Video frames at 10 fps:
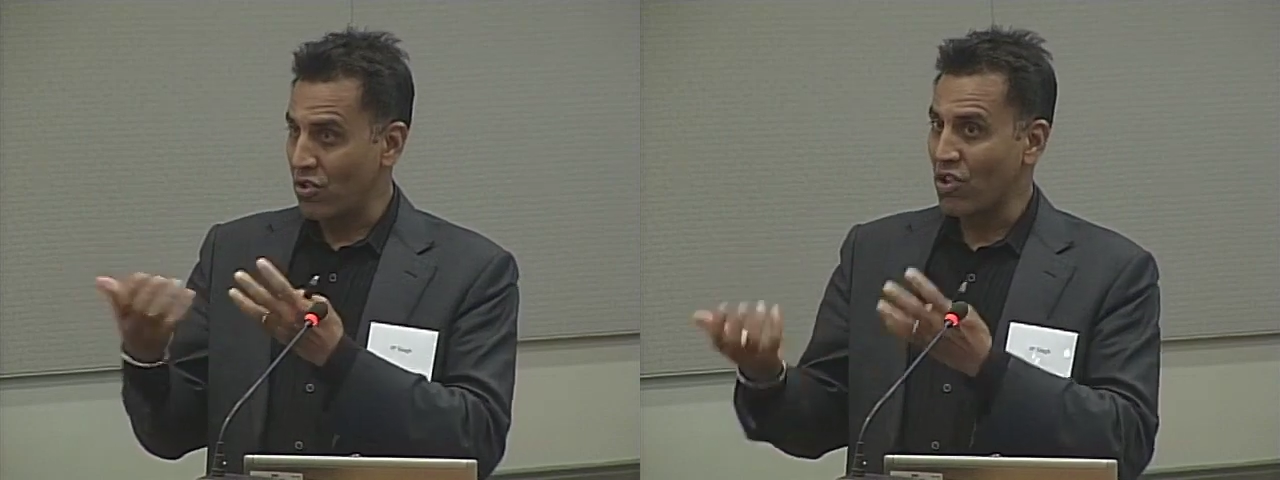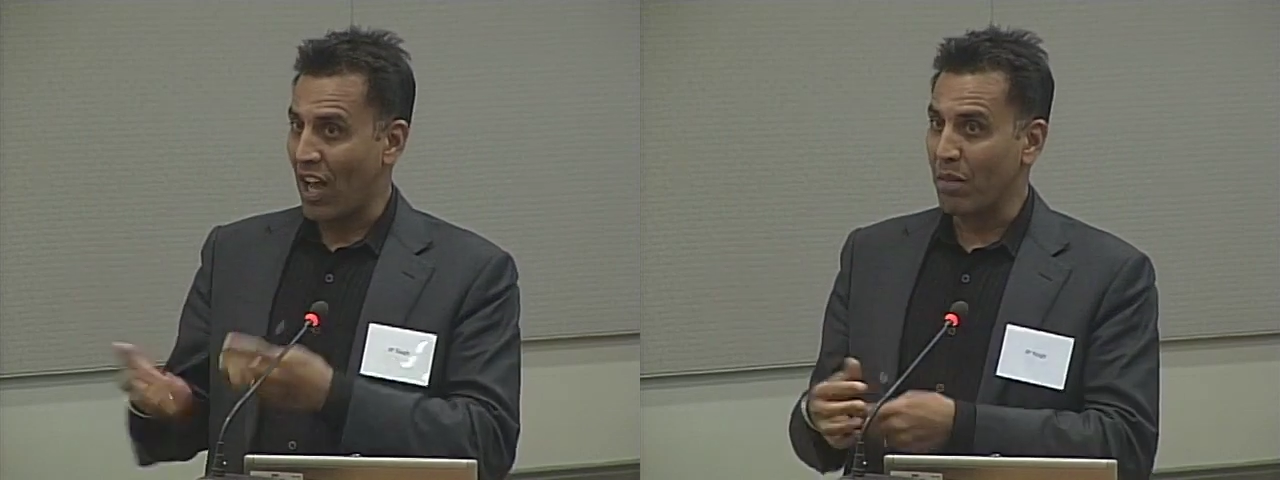the
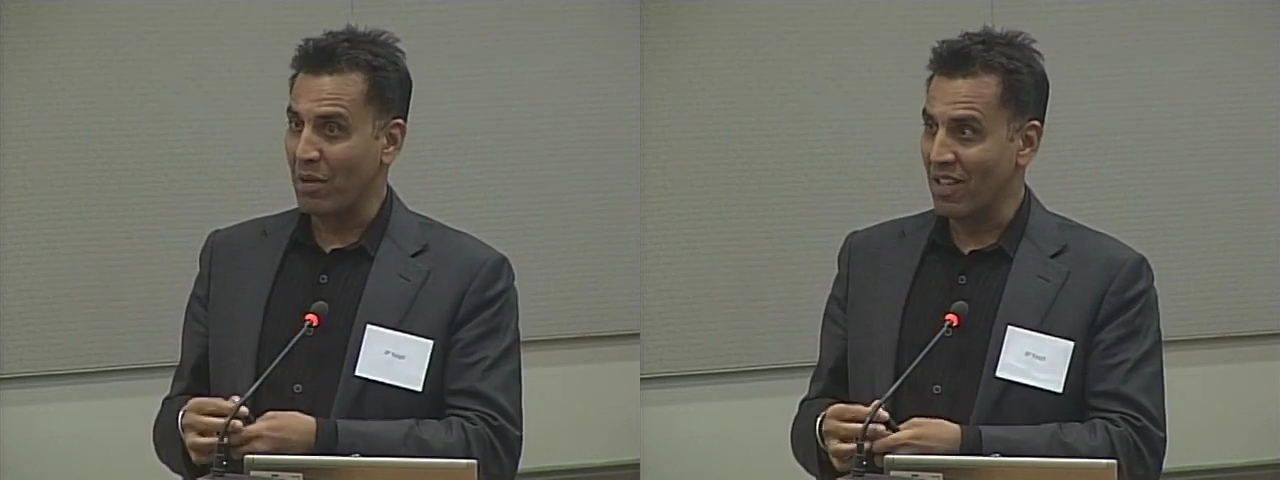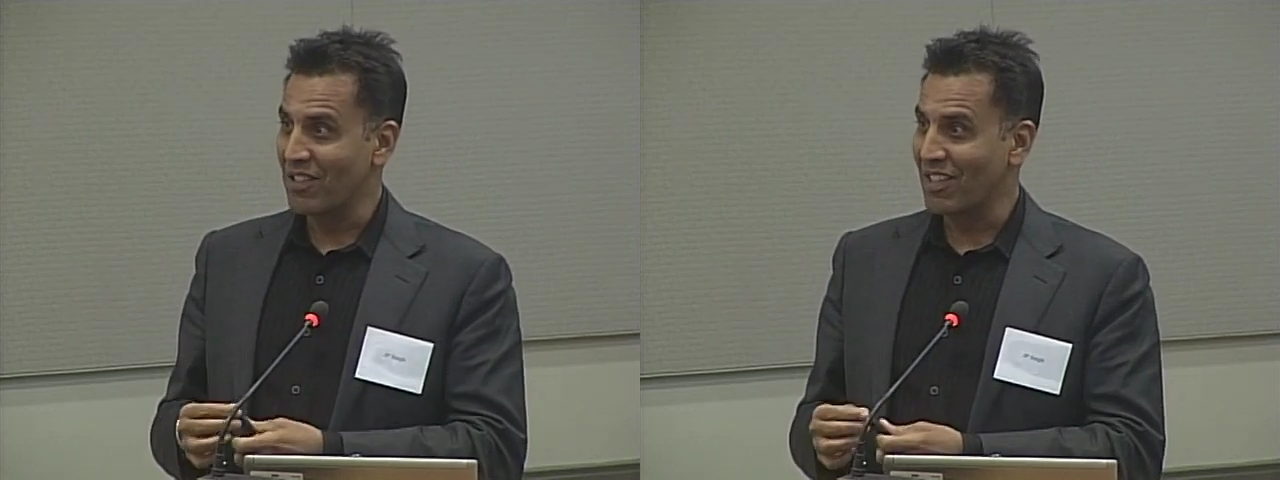twain
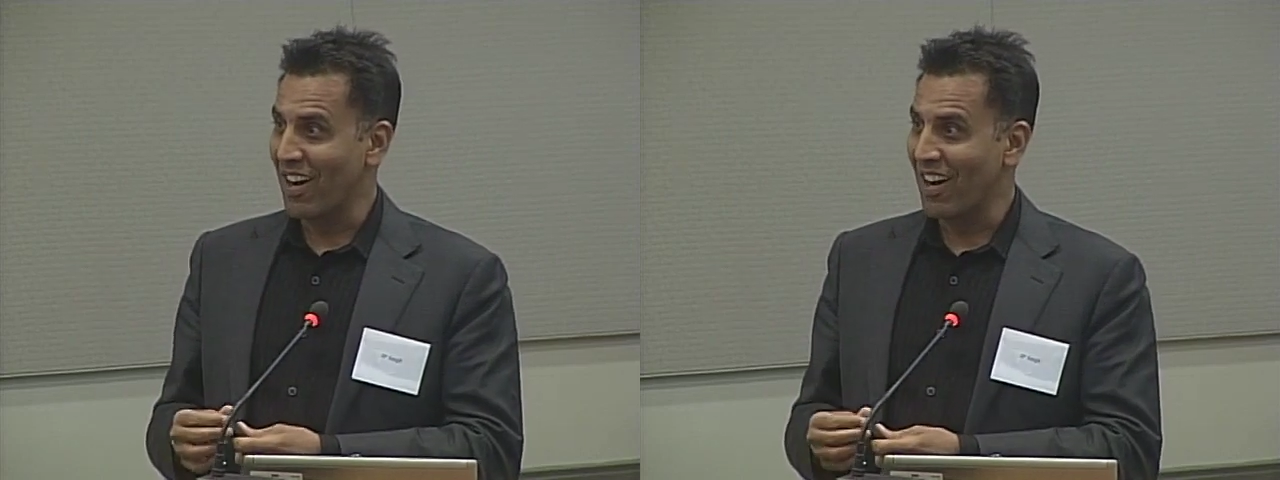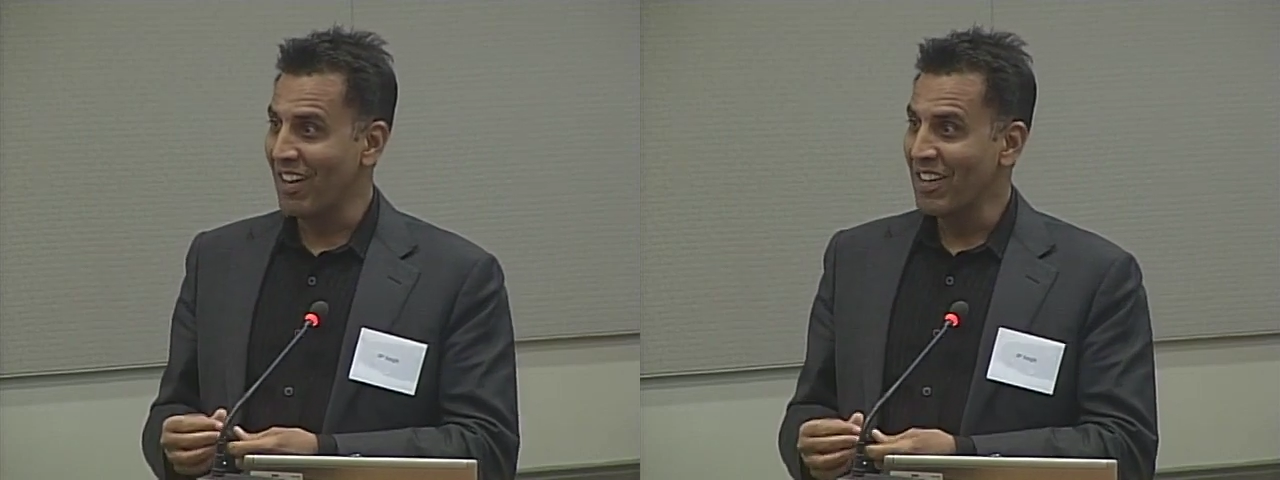shall
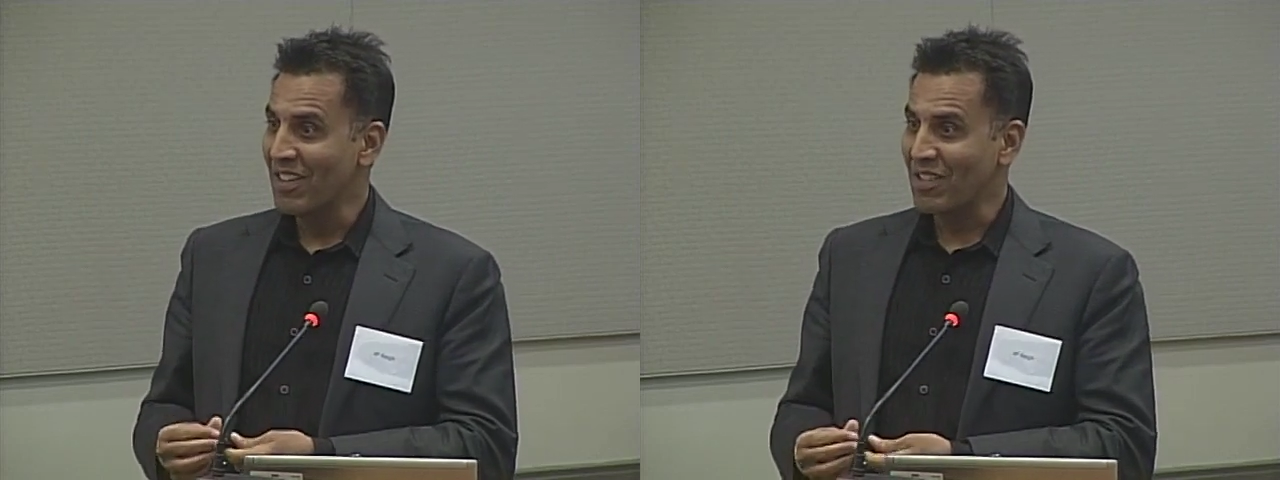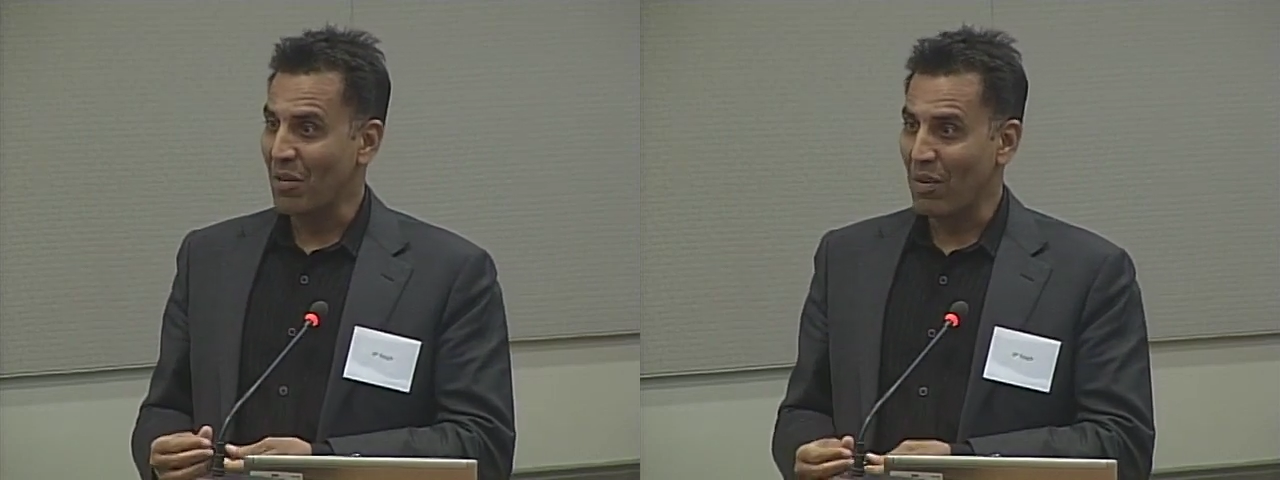meet
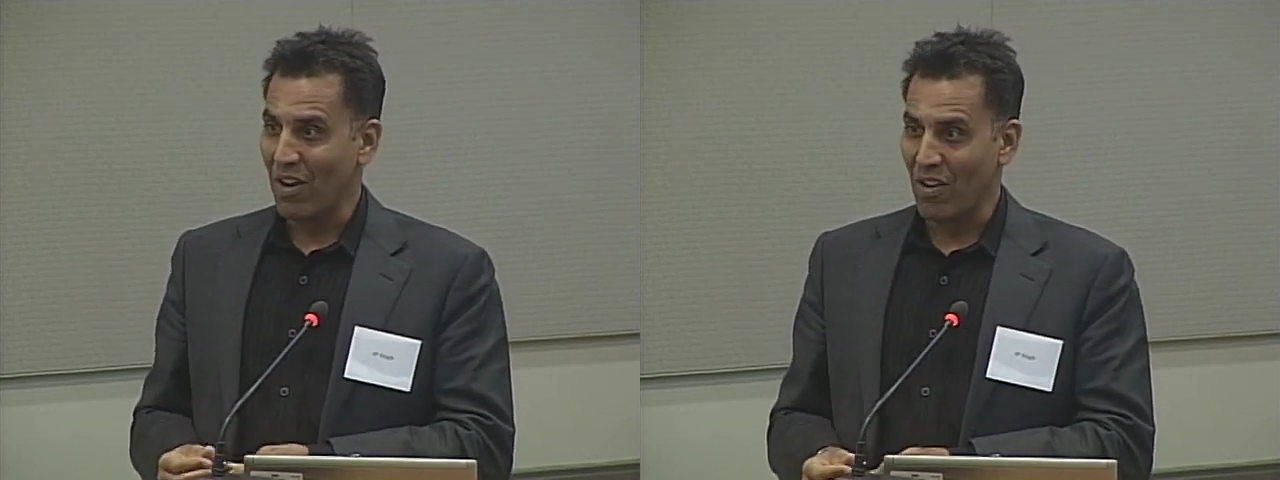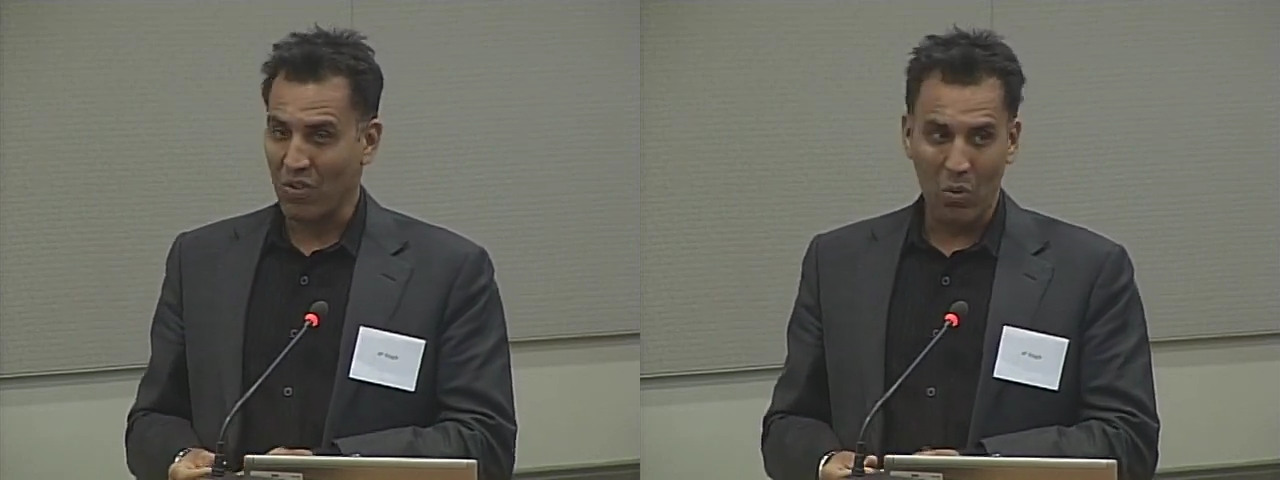
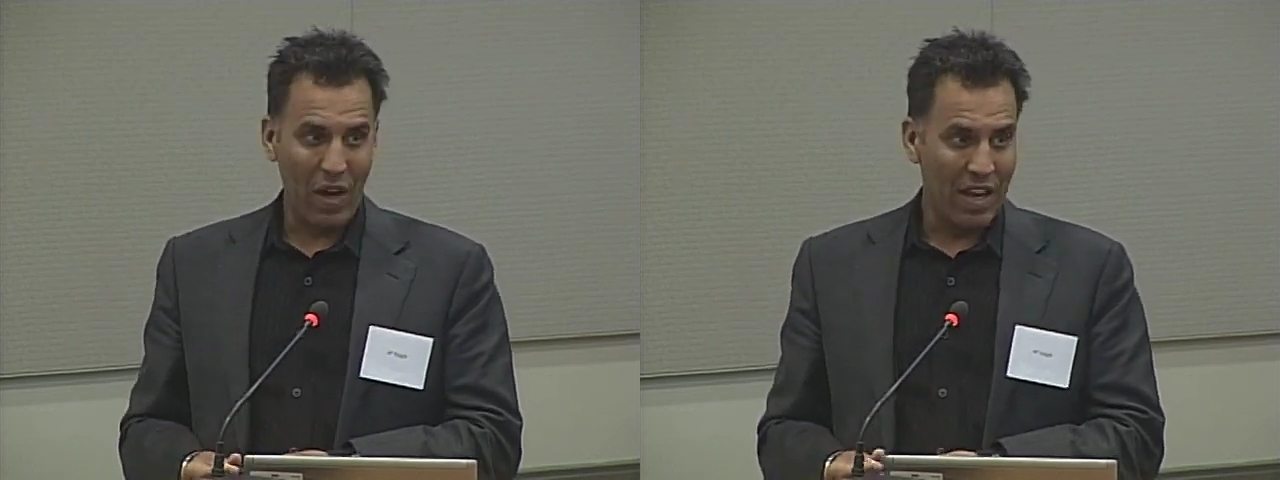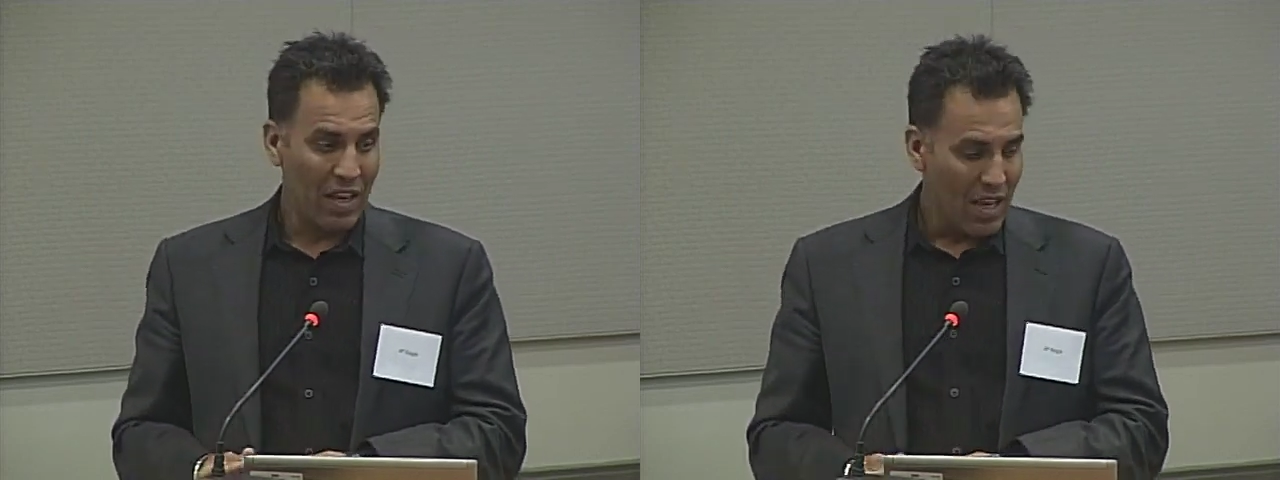somewhere
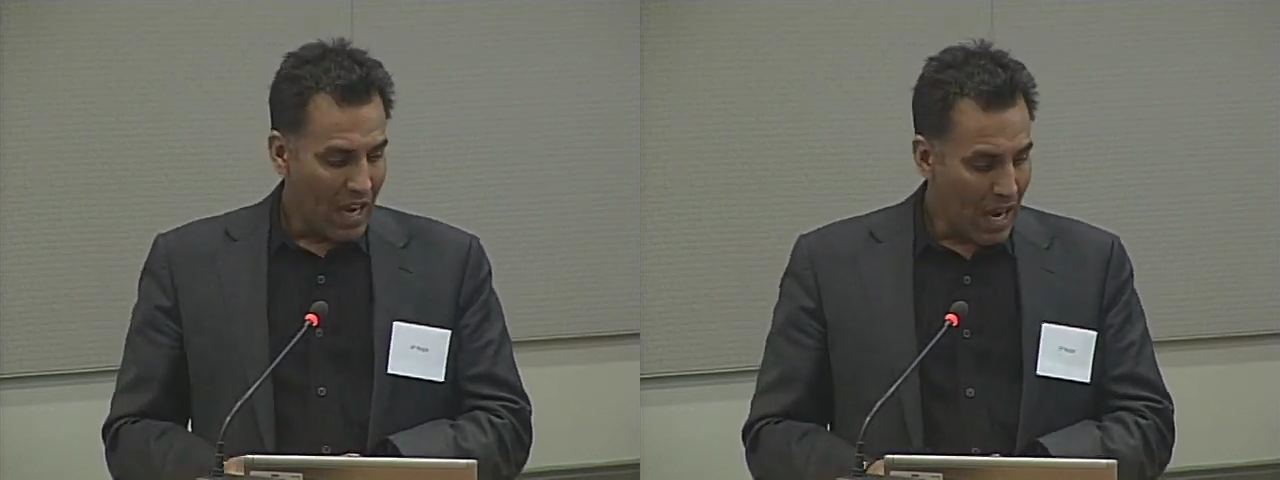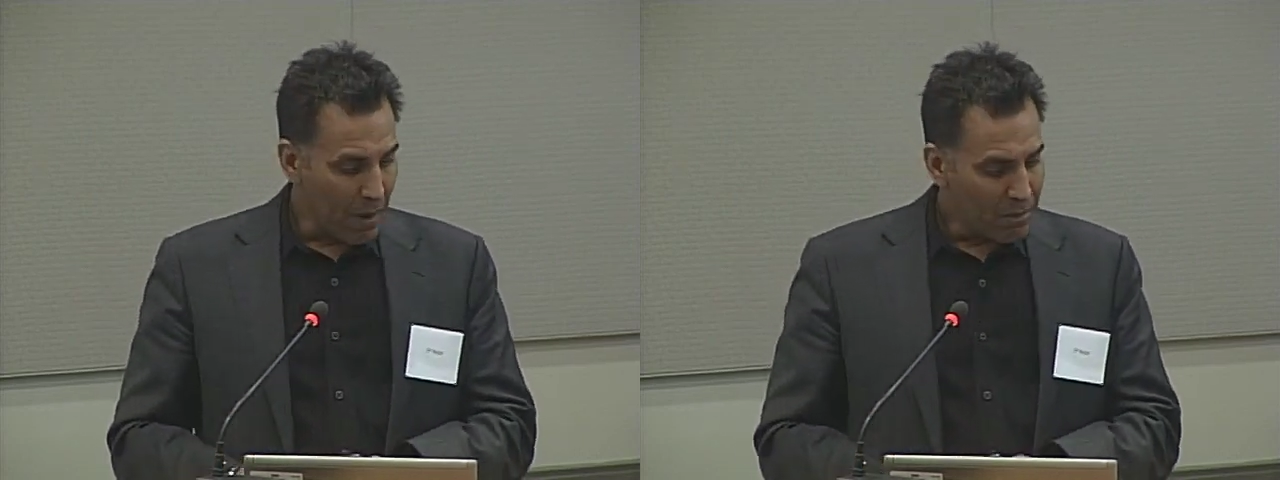along the way.